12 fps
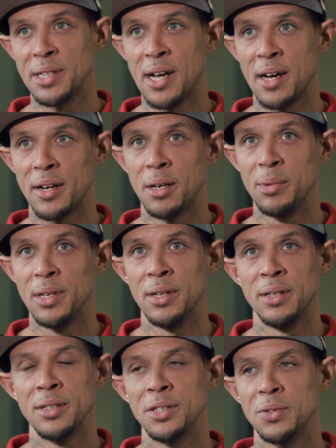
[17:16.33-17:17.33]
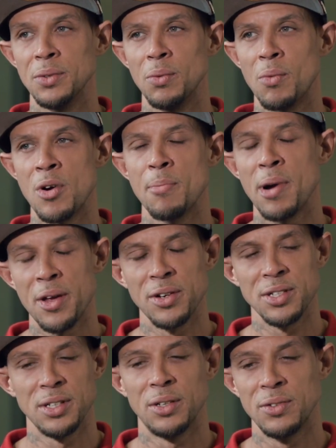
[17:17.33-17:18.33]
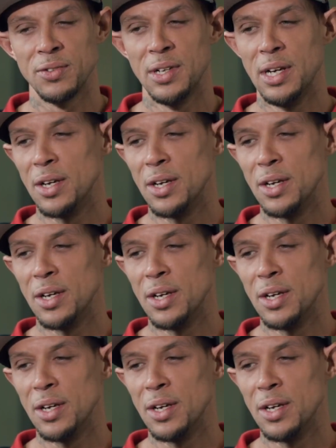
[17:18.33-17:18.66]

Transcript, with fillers: you got coming in. Just worry about yourself.